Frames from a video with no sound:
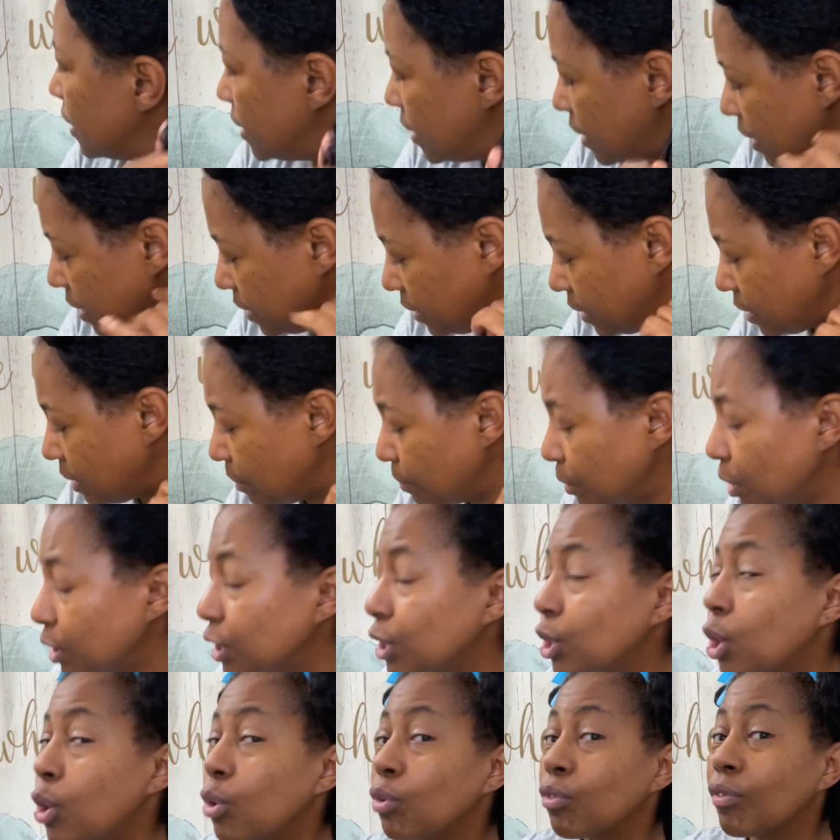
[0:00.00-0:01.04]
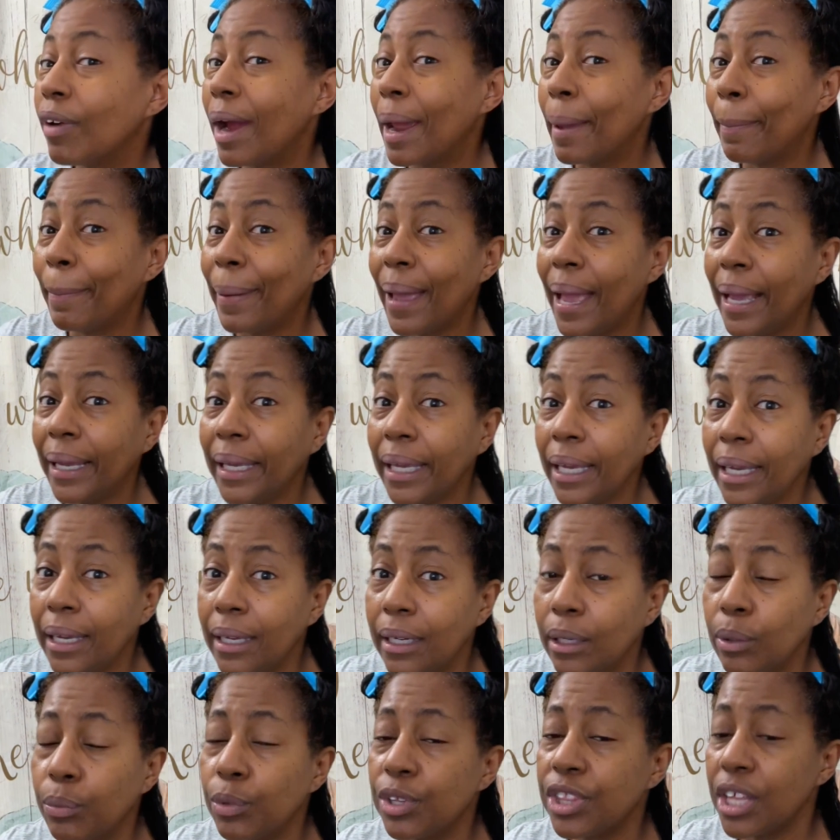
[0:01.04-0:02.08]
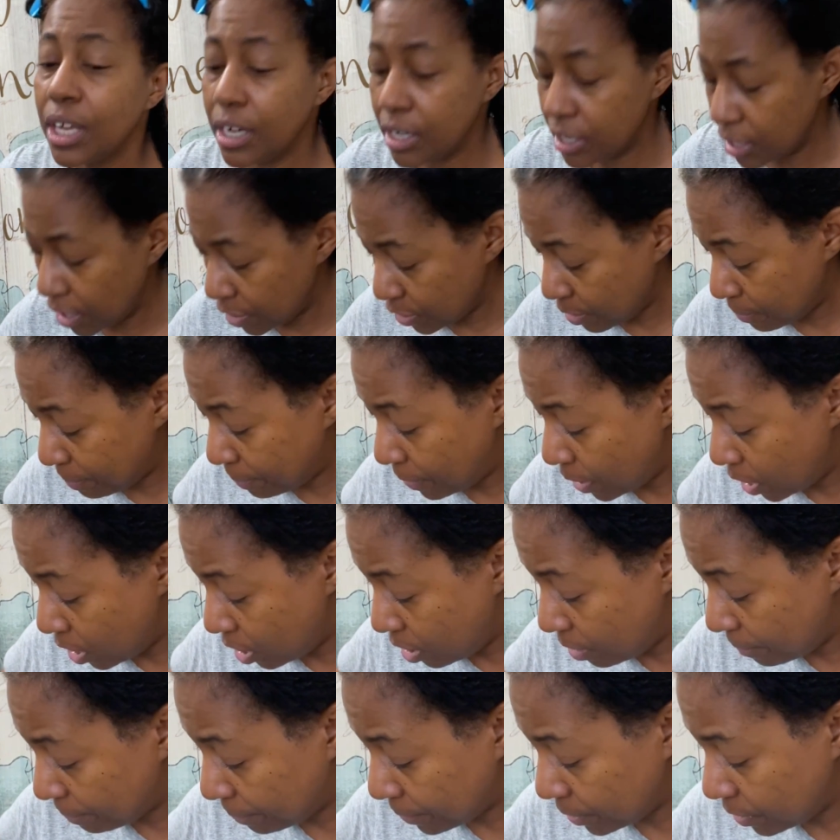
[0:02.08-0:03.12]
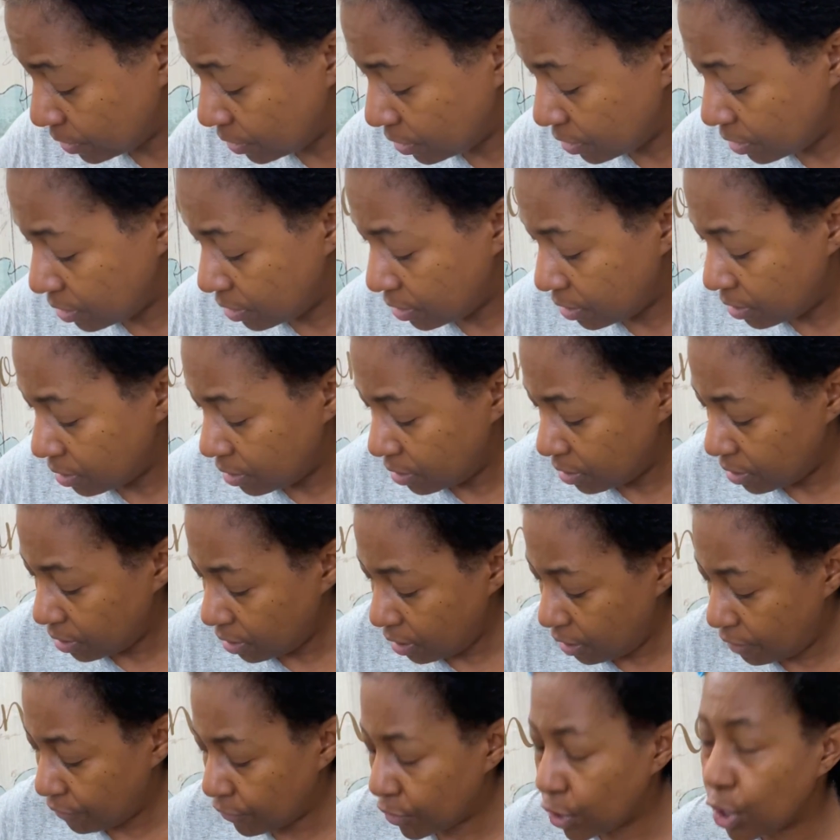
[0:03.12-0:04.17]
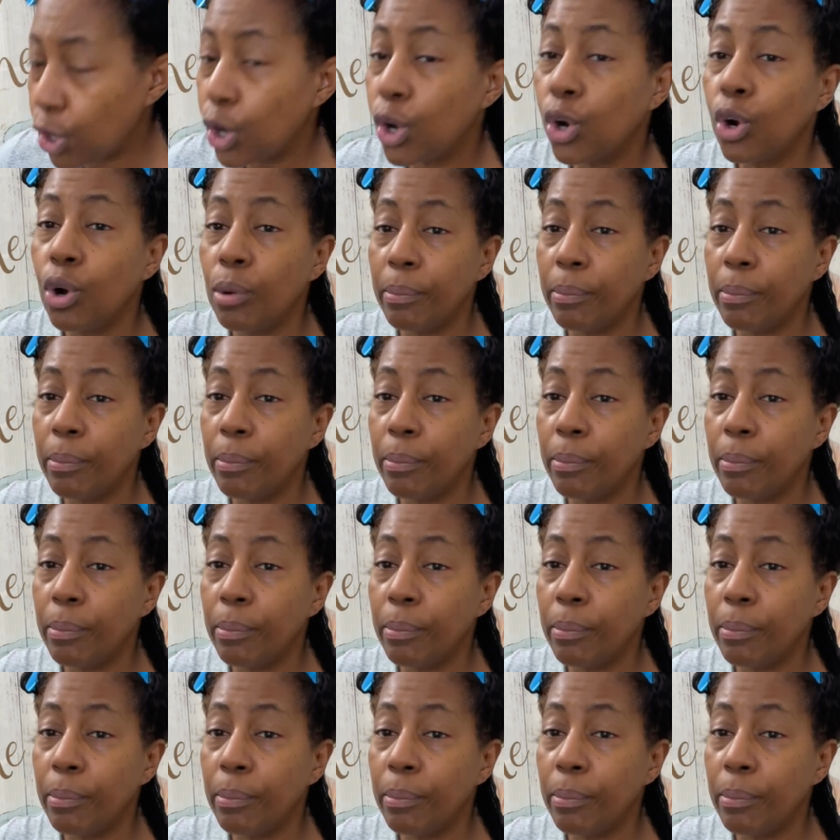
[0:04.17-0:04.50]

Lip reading: And then I'm going to go right back in with another pump of curl